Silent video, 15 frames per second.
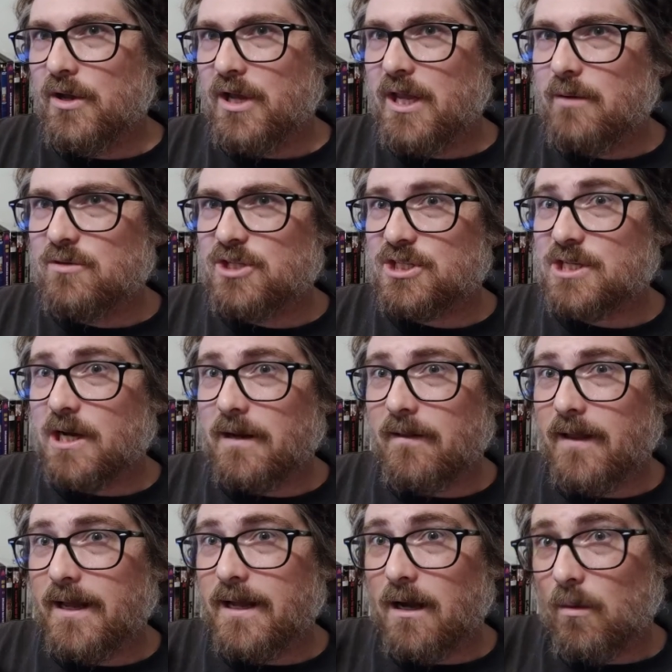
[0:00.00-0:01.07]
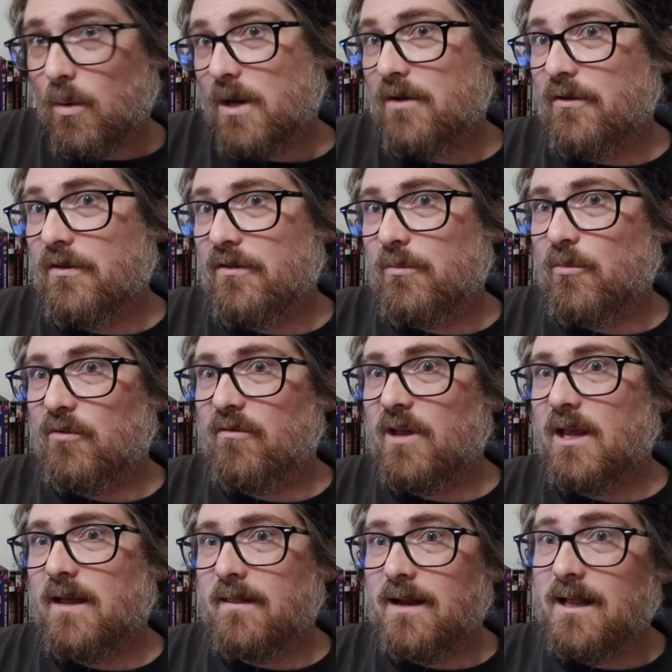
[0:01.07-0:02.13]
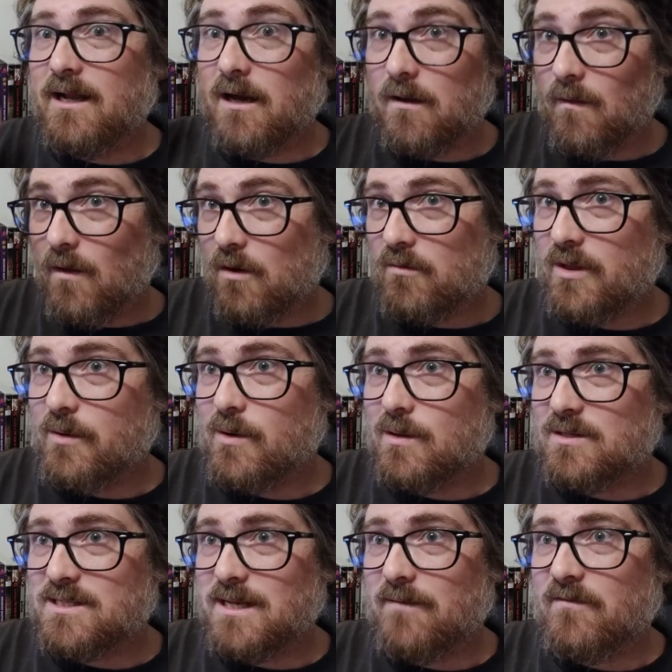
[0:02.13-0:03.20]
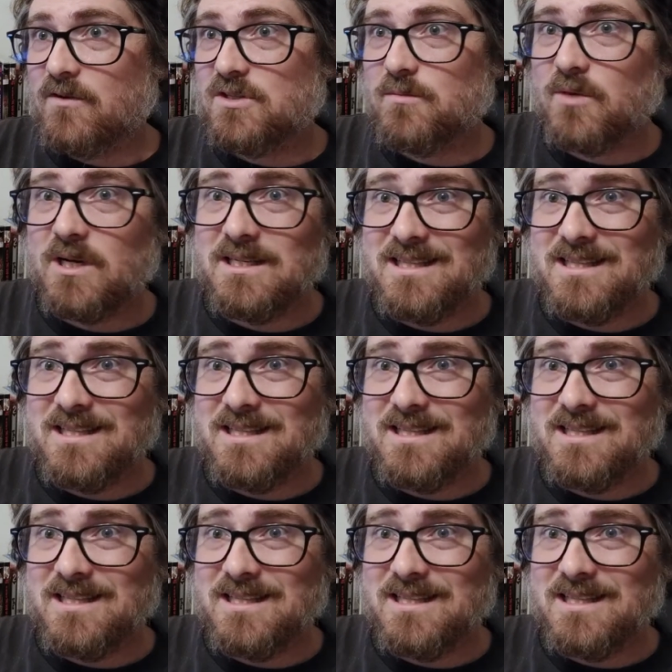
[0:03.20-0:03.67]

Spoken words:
He was just kind of like, I want to do this movie. And then he got along really well with Sam Furstenberg.